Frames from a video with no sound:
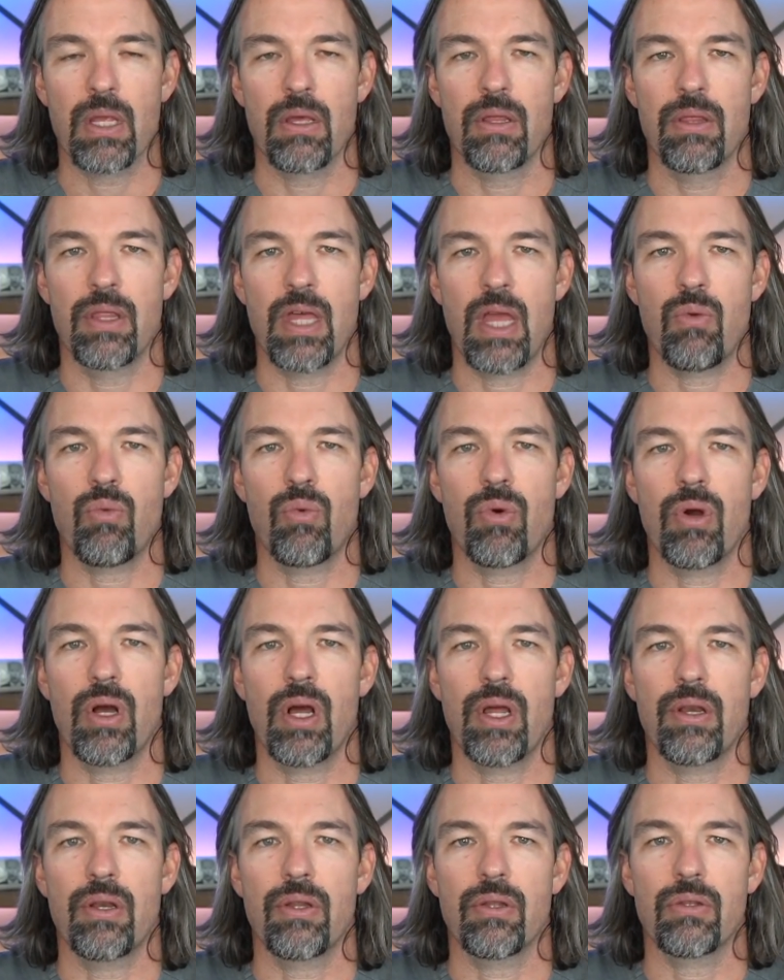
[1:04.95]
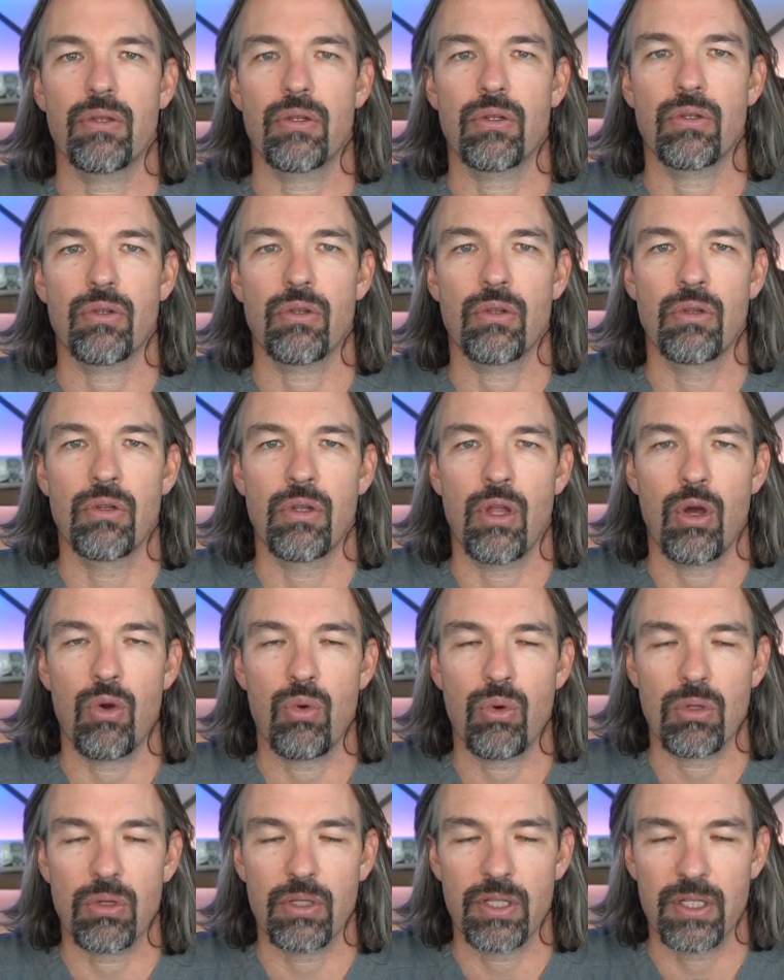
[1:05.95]
They want
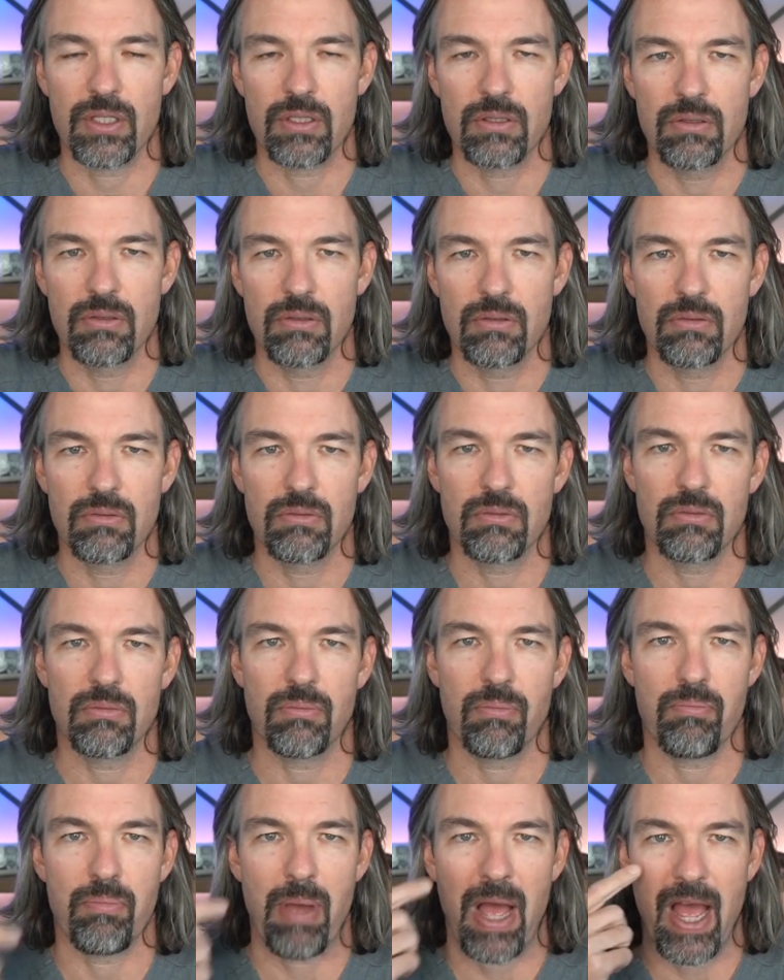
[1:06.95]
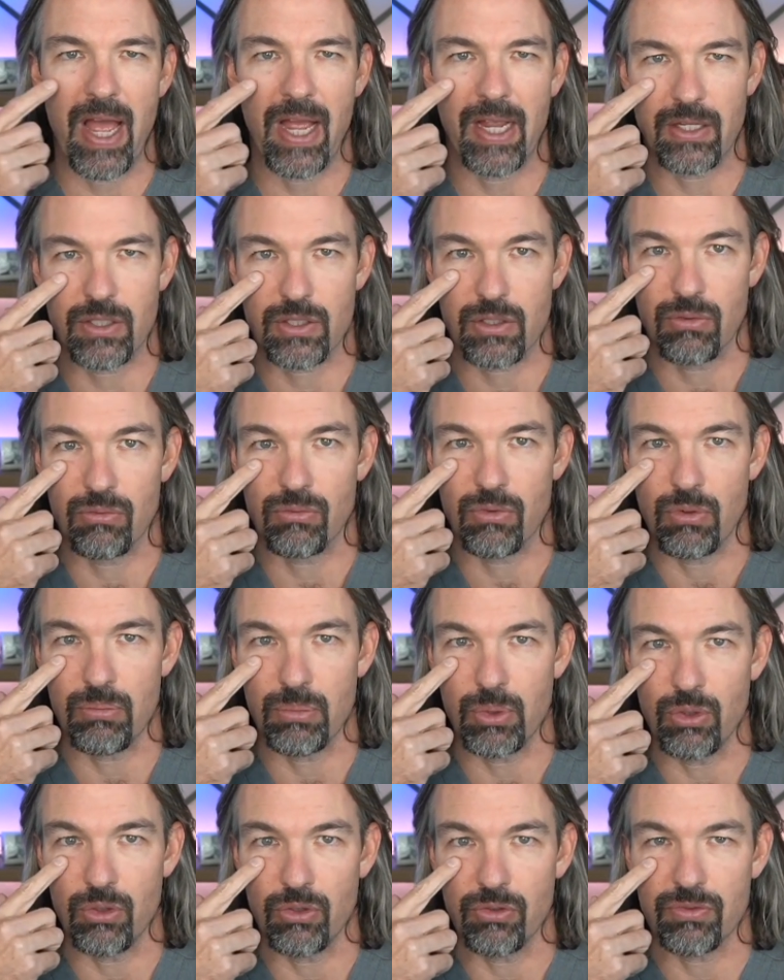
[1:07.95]
lower lid bags
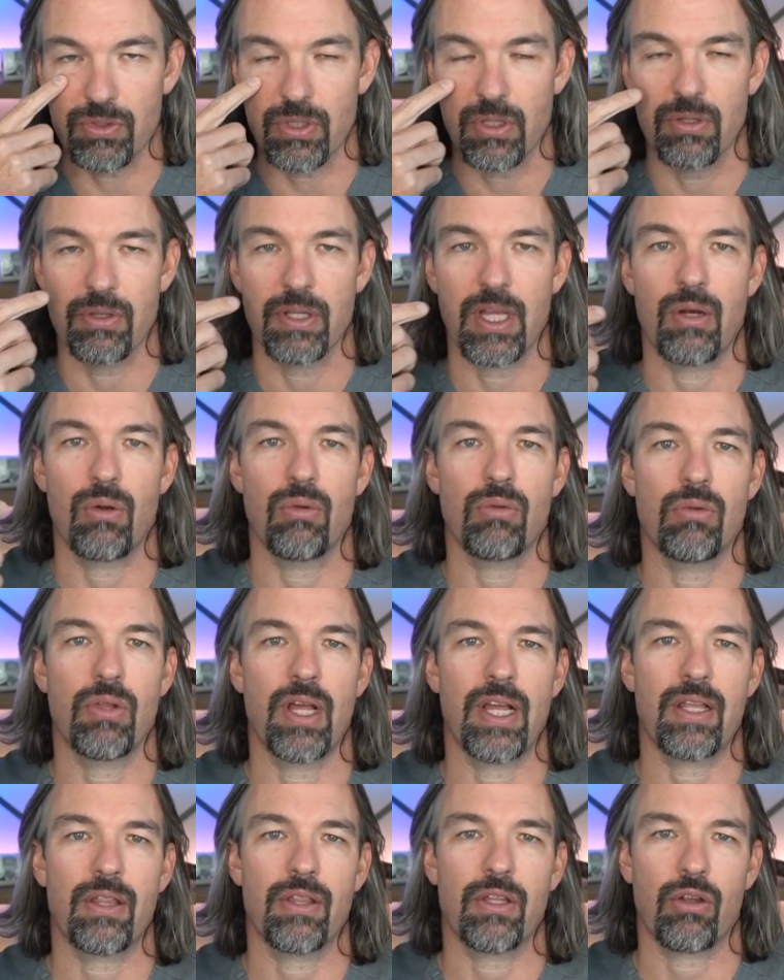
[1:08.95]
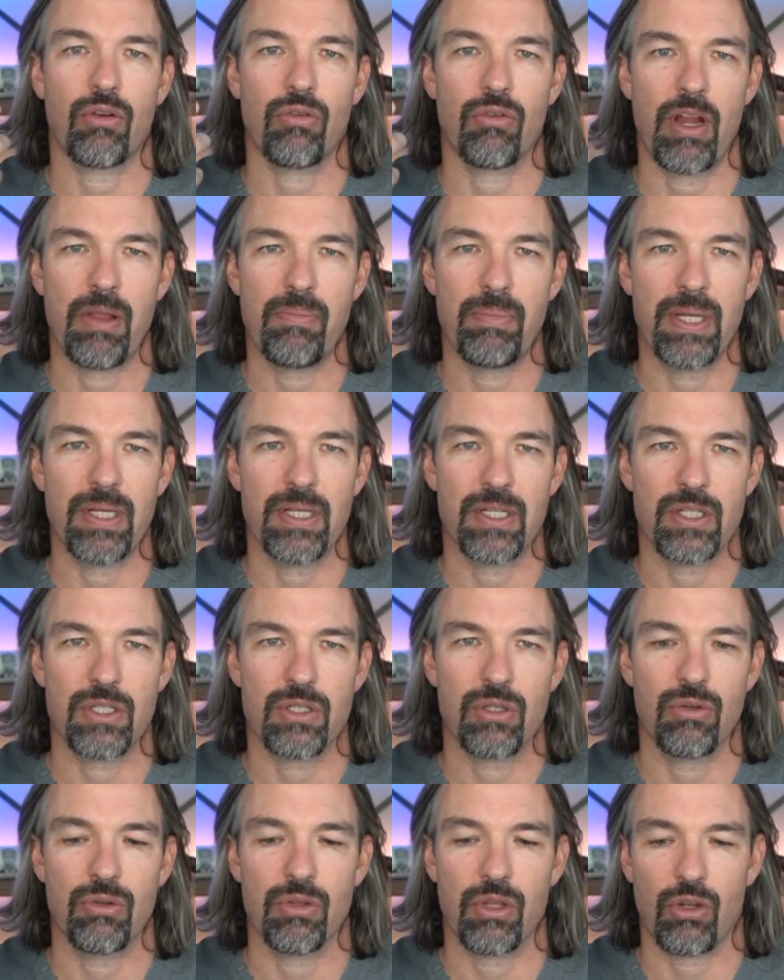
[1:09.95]
removed. They don't like the
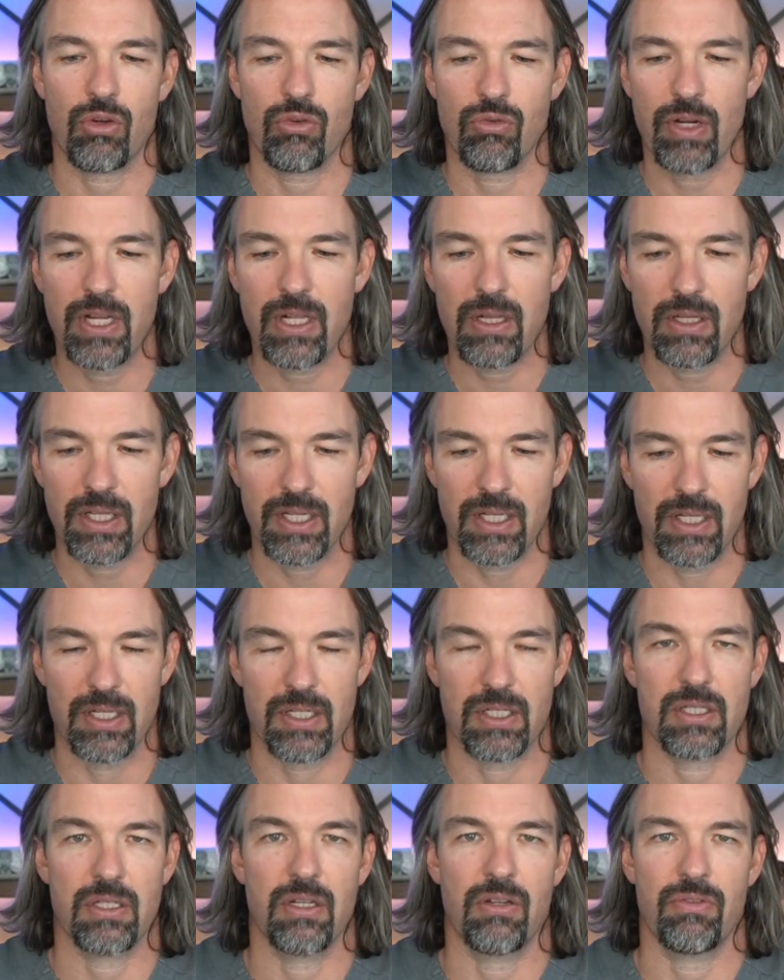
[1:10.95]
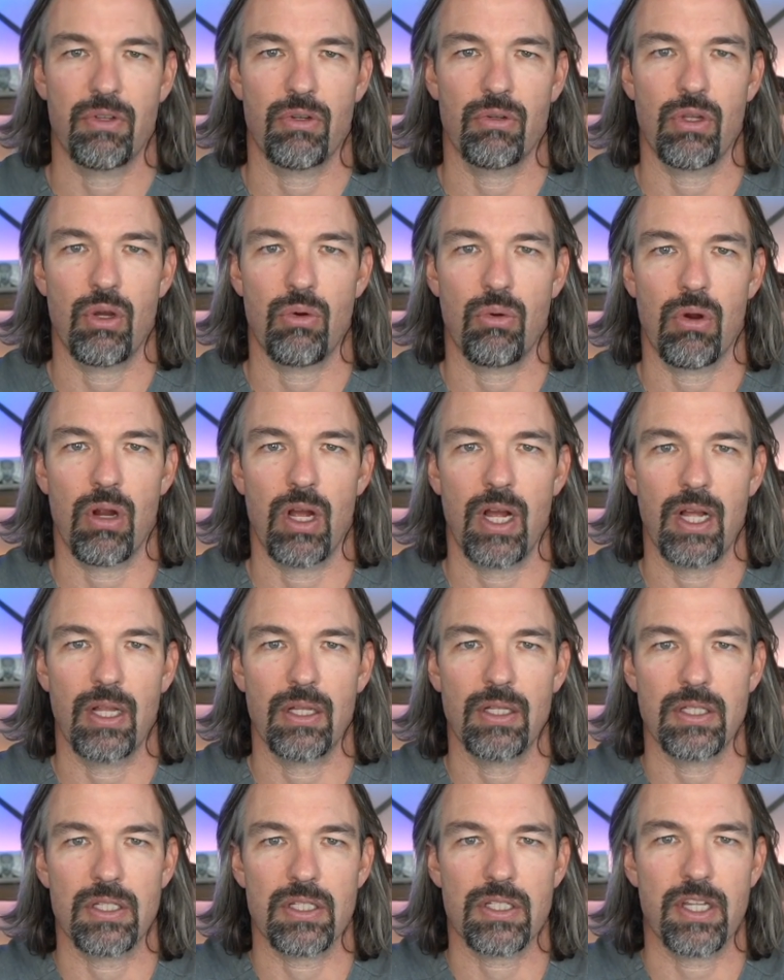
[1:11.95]
crepiness or the crinkliness of their lower
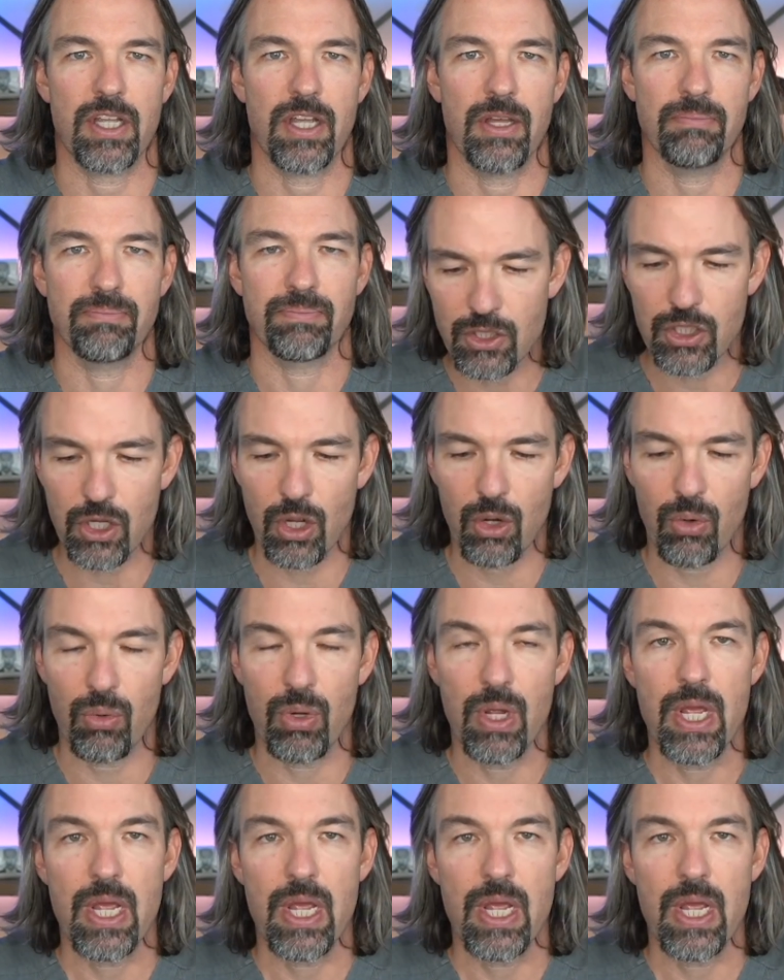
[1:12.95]
eyelid skin. So